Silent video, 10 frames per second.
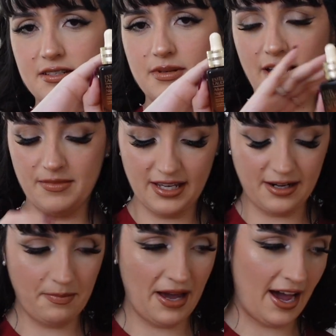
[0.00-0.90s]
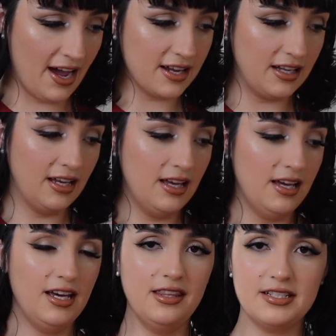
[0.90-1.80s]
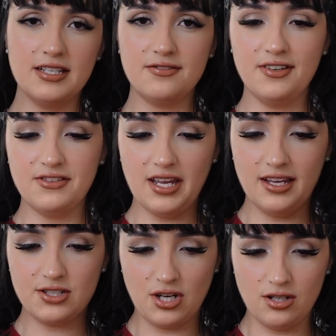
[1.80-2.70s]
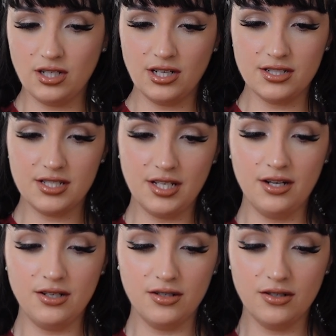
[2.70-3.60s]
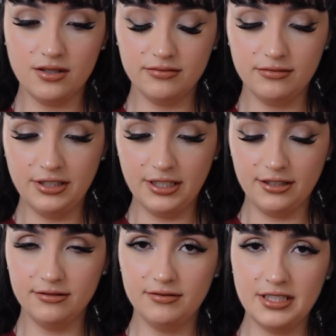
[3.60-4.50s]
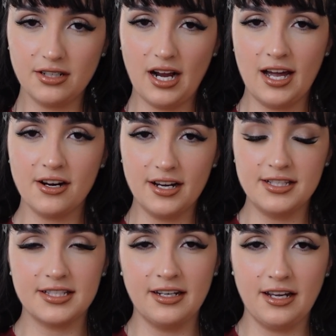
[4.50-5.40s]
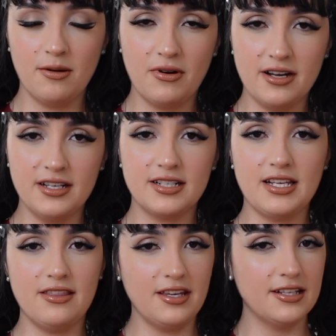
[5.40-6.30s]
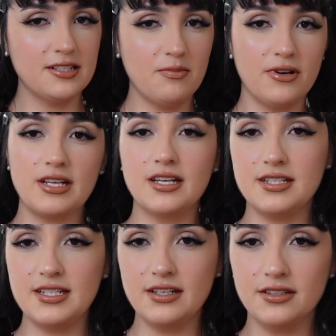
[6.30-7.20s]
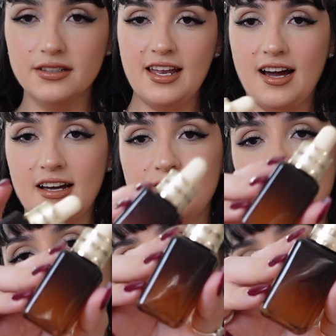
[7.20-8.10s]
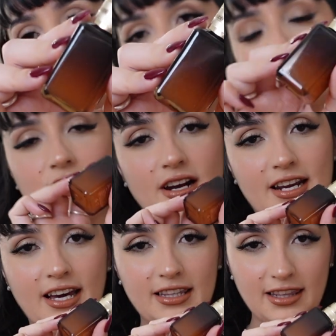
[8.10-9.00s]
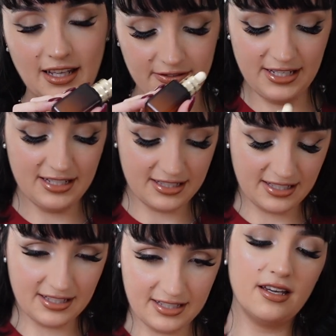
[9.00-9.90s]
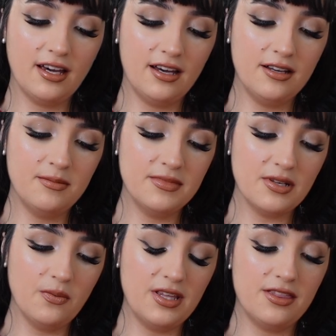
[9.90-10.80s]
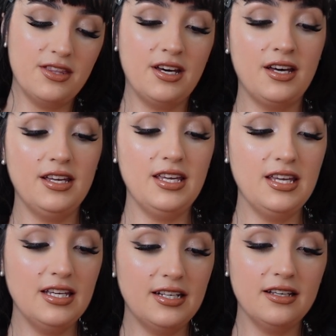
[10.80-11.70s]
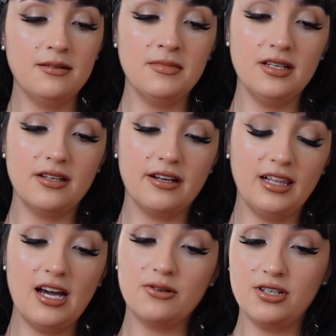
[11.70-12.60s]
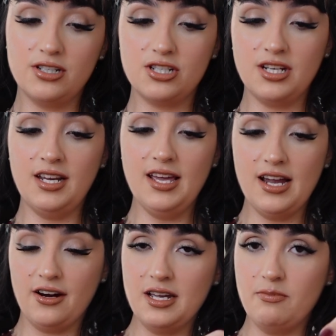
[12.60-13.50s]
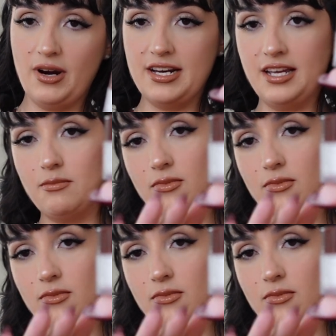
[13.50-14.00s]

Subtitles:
to be coming in a pack, and this is $58, so you know, these are higher end skincare products. I think it's a pretty good deal, and I've tried this before and I love it. It comes with the Edam Cloud Cushion Airy Brightening